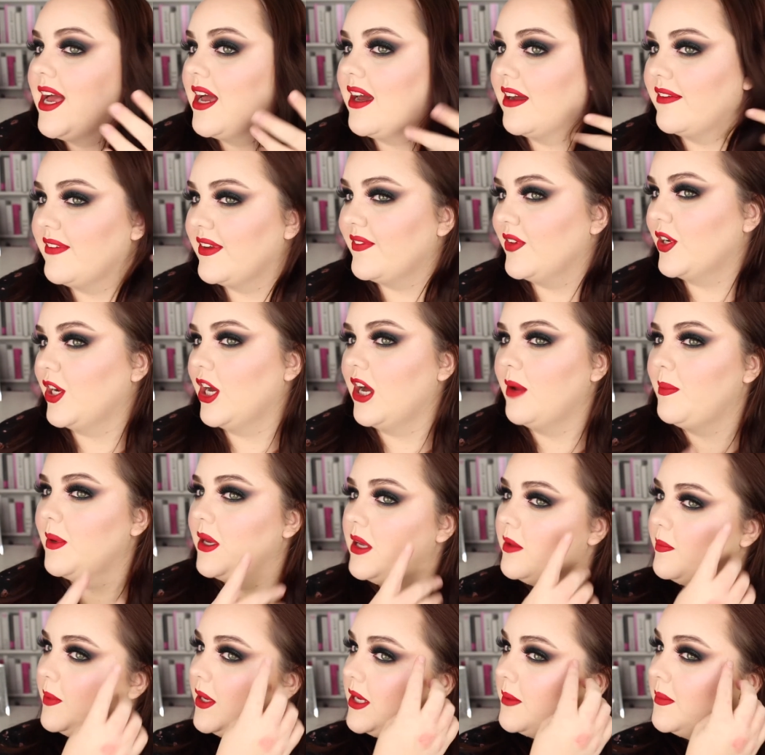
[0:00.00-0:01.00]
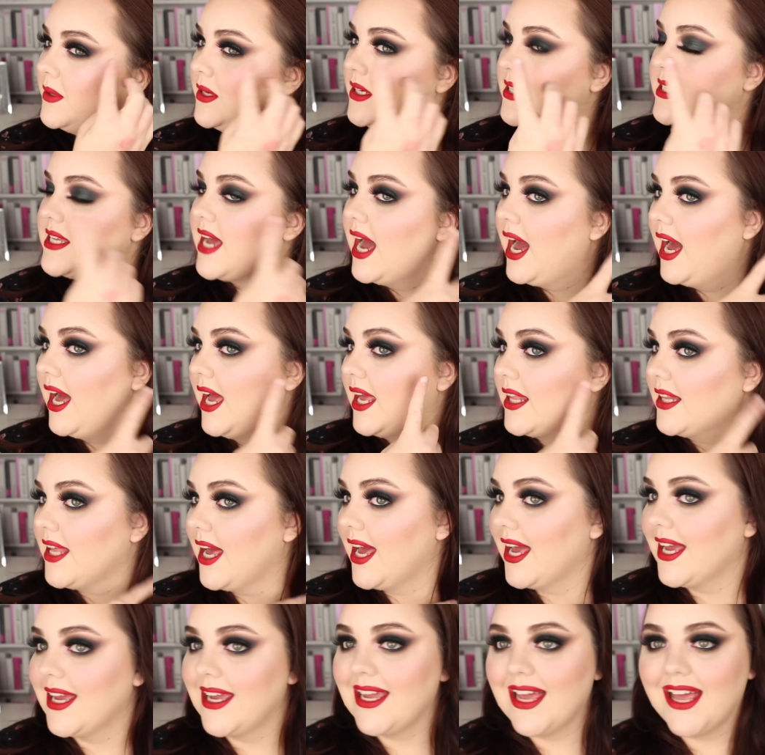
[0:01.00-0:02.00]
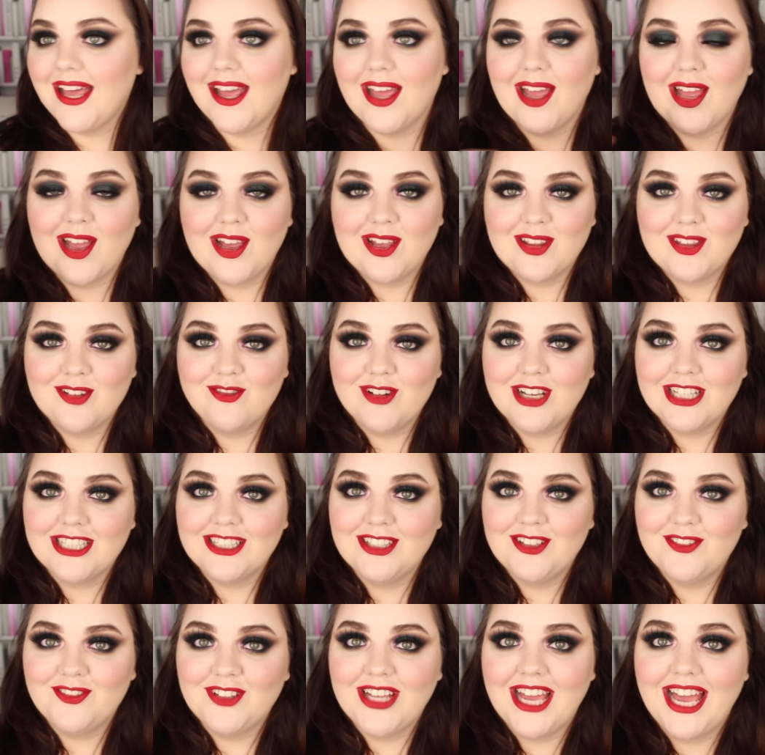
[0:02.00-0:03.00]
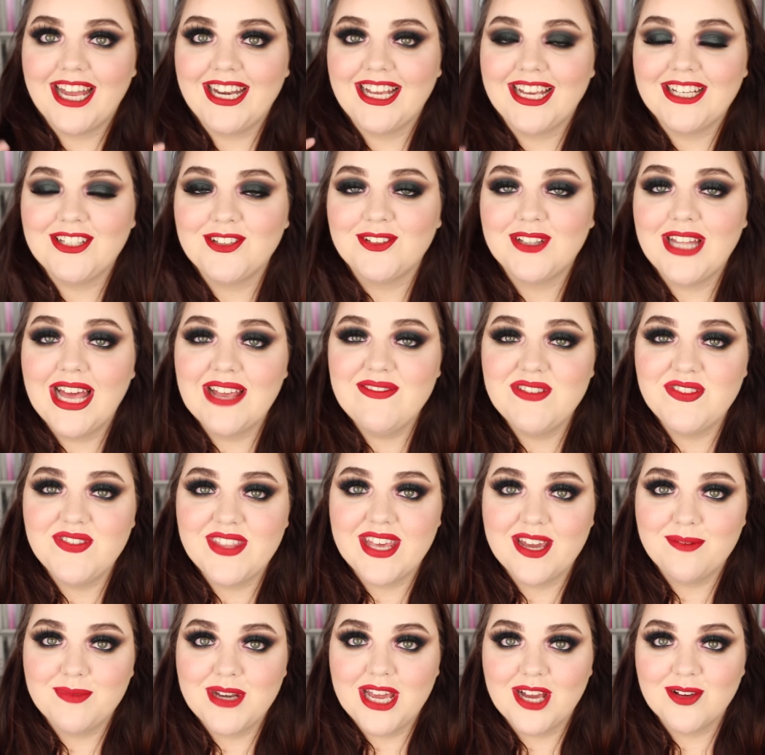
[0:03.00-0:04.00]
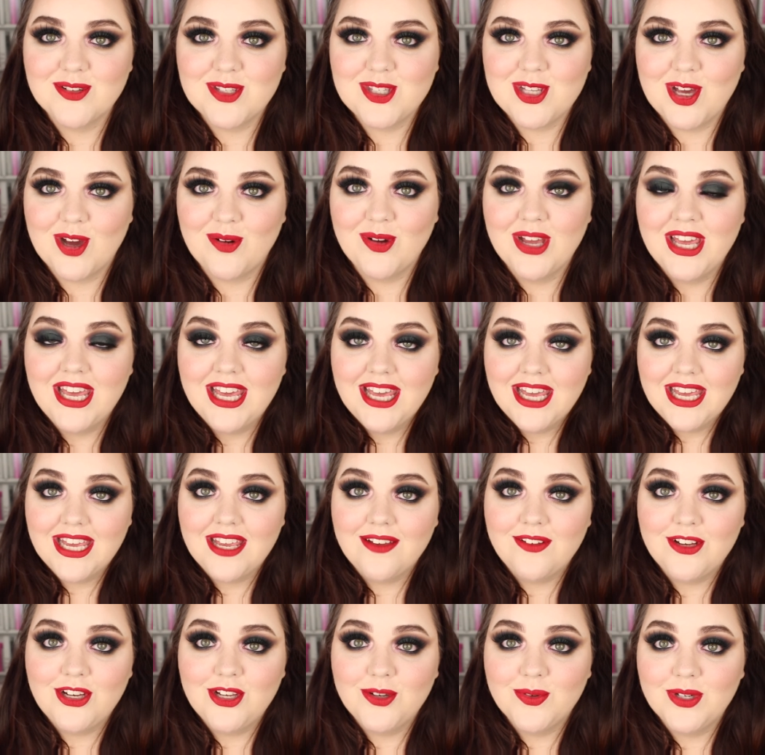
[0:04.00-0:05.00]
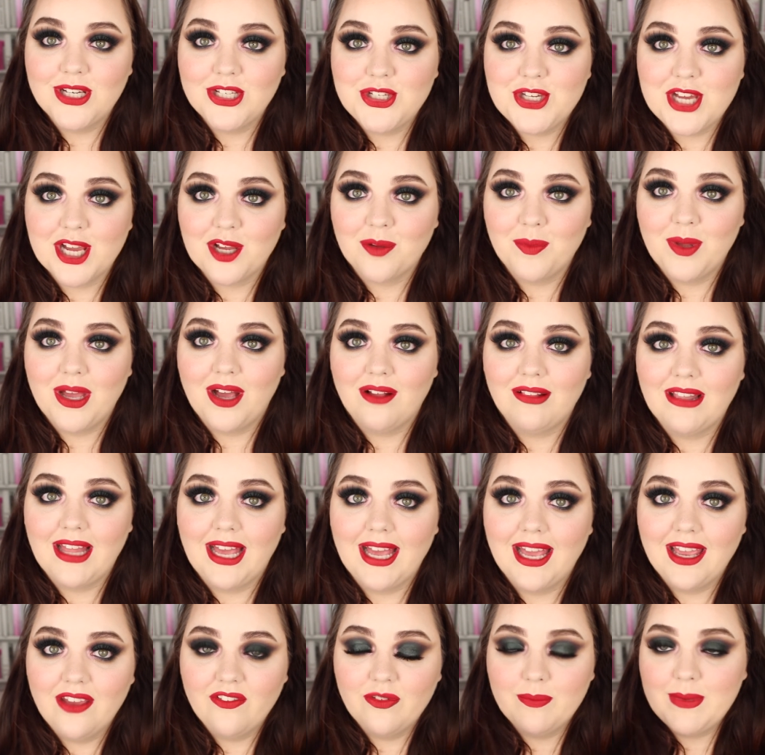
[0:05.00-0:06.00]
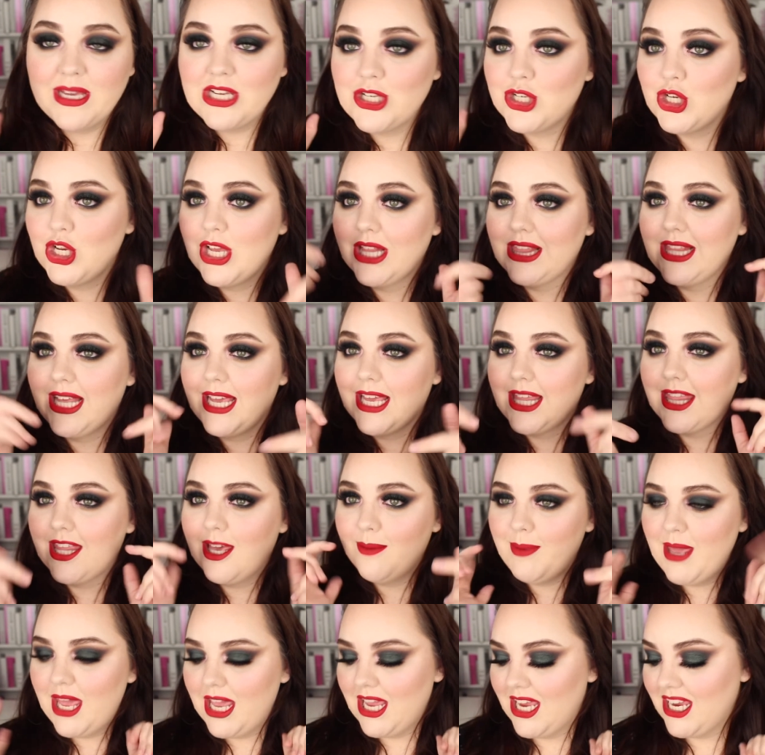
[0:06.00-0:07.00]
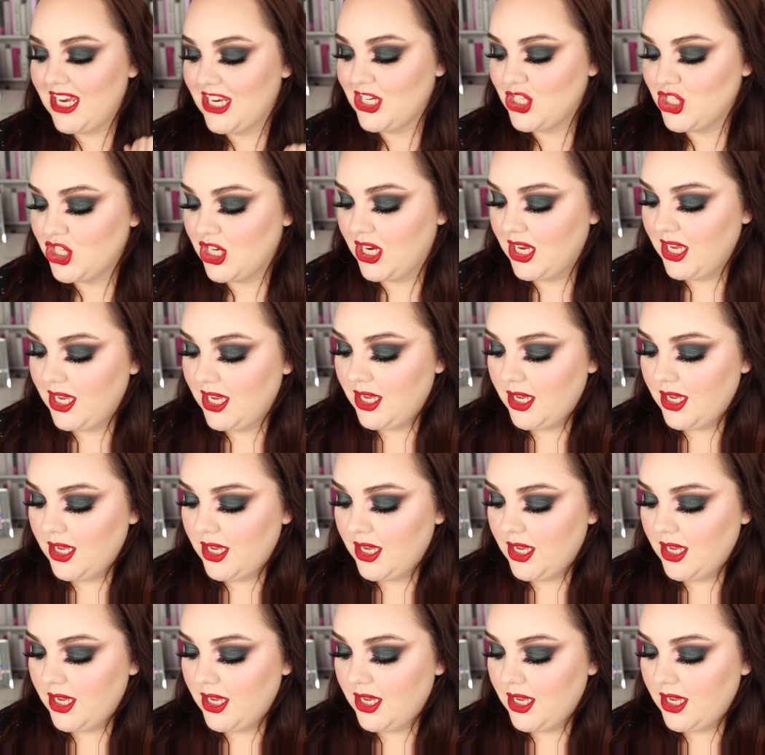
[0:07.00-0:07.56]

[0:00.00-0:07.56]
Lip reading: I've even got a bit of pigment as a highlight. They're really lovely and I do lives with them now, so if you do want to check me out live, make sure you like their page.